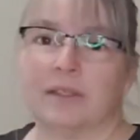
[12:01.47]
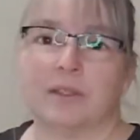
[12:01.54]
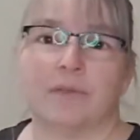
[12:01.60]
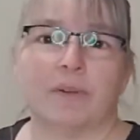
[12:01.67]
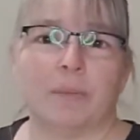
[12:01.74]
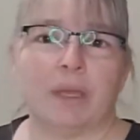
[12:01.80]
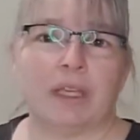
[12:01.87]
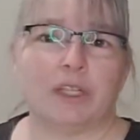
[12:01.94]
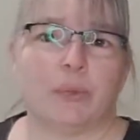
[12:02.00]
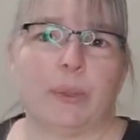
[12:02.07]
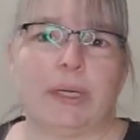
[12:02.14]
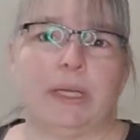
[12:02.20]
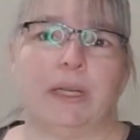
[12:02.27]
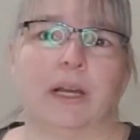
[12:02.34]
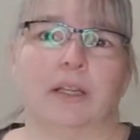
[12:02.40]
So if I'm paying
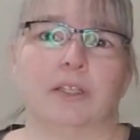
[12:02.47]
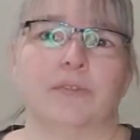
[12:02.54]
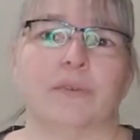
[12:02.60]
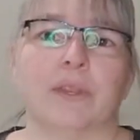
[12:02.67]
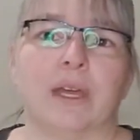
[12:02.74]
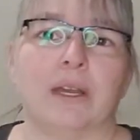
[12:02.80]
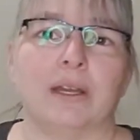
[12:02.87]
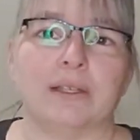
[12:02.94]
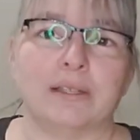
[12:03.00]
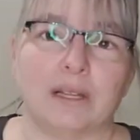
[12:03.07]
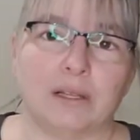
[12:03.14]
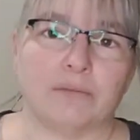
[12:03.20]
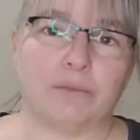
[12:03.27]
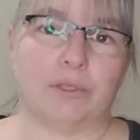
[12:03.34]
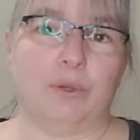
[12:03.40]
$20 for that and I
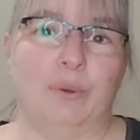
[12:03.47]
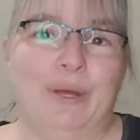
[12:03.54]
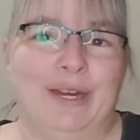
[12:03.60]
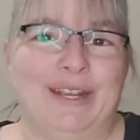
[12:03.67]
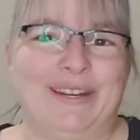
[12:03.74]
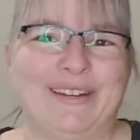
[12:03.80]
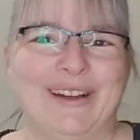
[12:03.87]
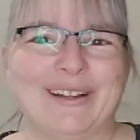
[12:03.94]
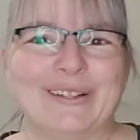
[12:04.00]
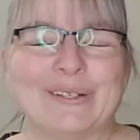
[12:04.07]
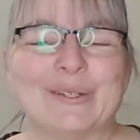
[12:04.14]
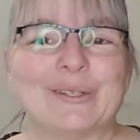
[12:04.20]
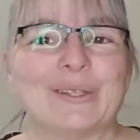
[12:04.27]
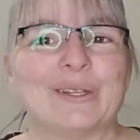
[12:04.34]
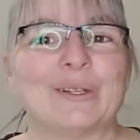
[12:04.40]
sell it for
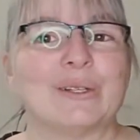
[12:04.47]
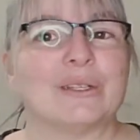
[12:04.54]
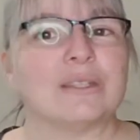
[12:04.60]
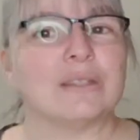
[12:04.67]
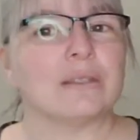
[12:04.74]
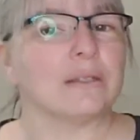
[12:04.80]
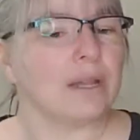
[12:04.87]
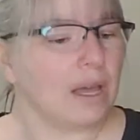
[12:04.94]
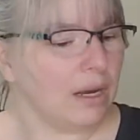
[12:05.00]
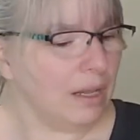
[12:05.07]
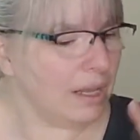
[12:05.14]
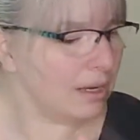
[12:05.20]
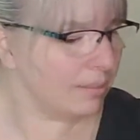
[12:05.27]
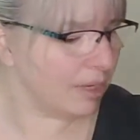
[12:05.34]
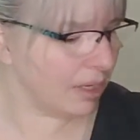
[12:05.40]
$20, there's not a
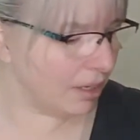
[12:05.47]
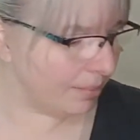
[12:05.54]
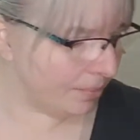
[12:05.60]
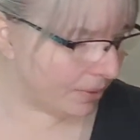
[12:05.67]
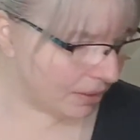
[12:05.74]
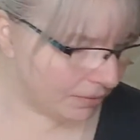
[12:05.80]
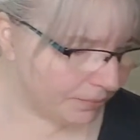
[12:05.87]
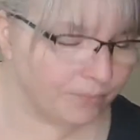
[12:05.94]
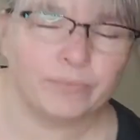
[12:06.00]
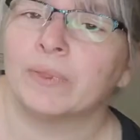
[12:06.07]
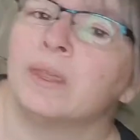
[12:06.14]
lot of markup there.